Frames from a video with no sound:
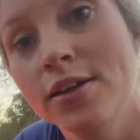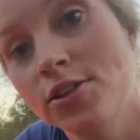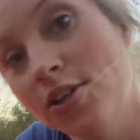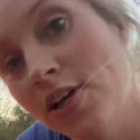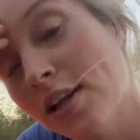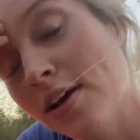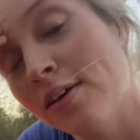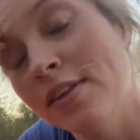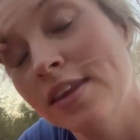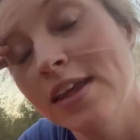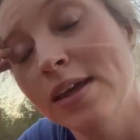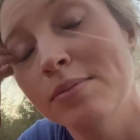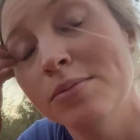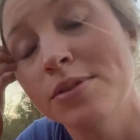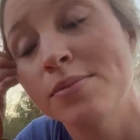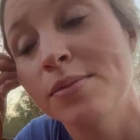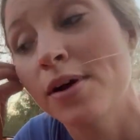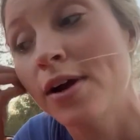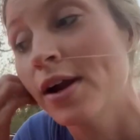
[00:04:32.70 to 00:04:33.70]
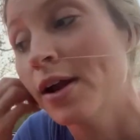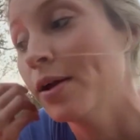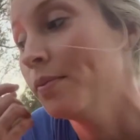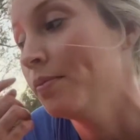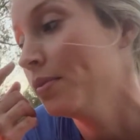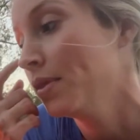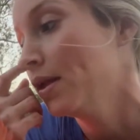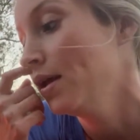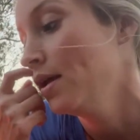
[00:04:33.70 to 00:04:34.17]
check on them tomorrow.
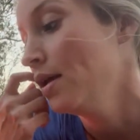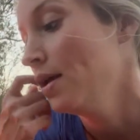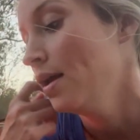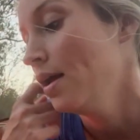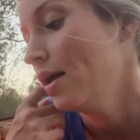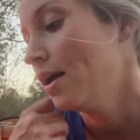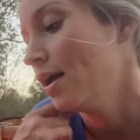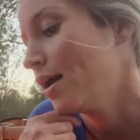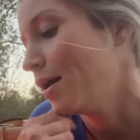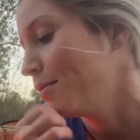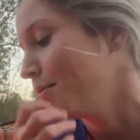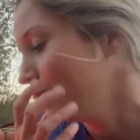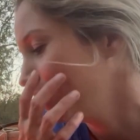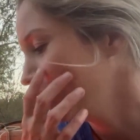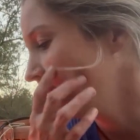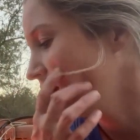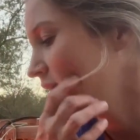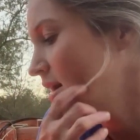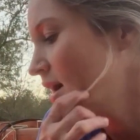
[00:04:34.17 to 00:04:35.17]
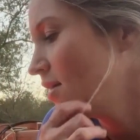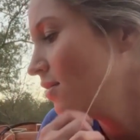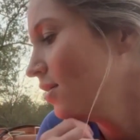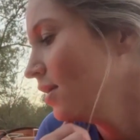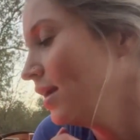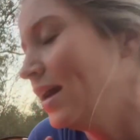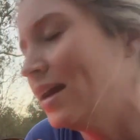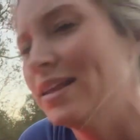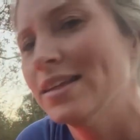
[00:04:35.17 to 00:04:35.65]
They're not
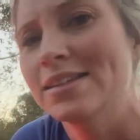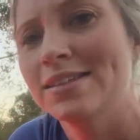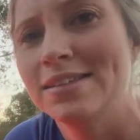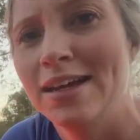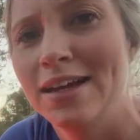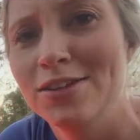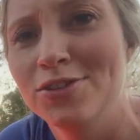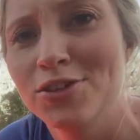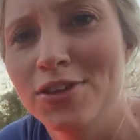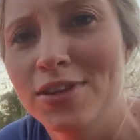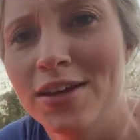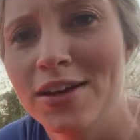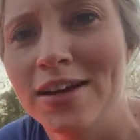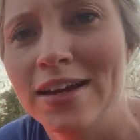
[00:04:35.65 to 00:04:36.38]
really at the stage that they're